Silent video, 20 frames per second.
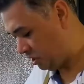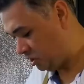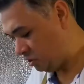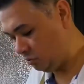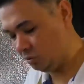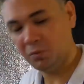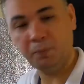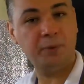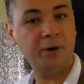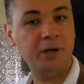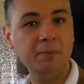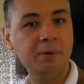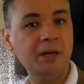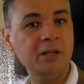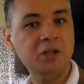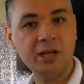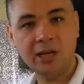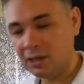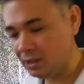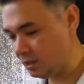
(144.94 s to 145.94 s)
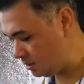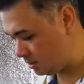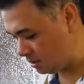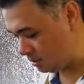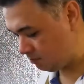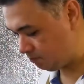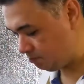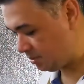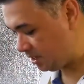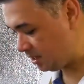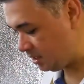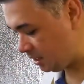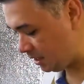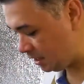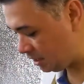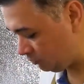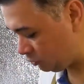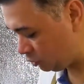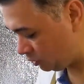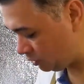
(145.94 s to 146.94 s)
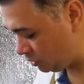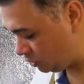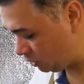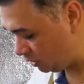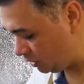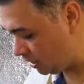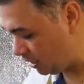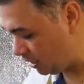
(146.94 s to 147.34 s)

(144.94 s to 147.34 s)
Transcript: can use pretty much any kind of chorizo you